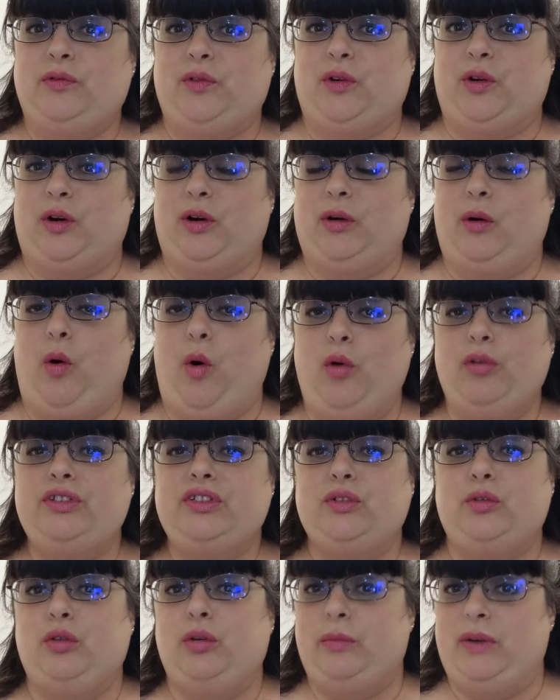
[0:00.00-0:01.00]
for old
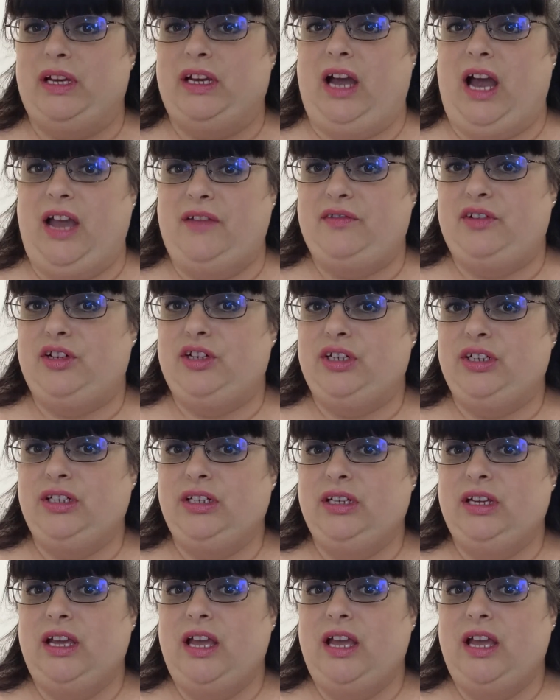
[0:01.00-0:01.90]
school MacGyver